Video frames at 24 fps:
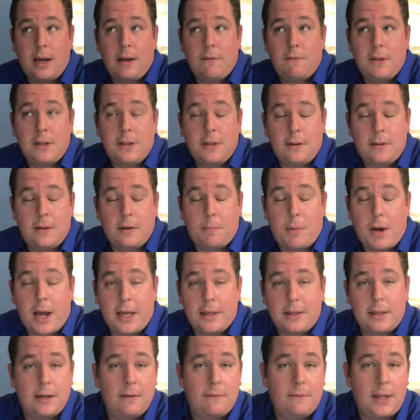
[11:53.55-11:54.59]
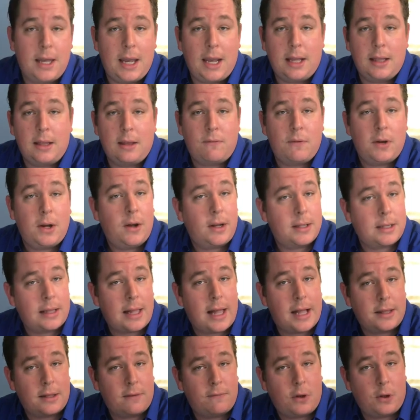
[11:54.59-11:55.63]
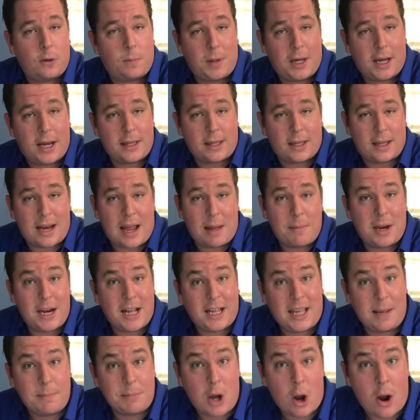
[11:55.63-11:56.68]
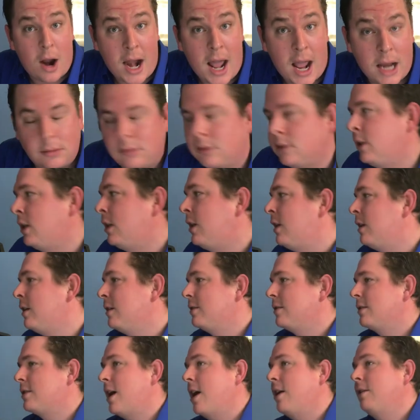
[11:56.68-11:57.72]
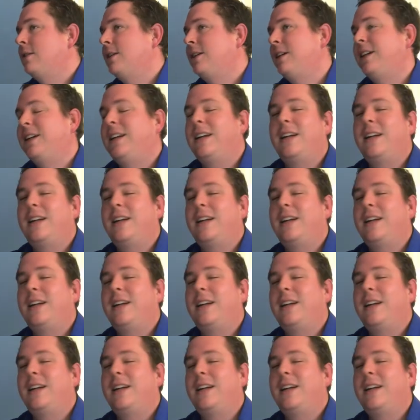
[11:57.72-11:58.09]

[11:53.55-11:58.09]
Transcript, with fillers: And if this is a positive thing and this video gets lots of views because of it, I'm going to keep doing it! So,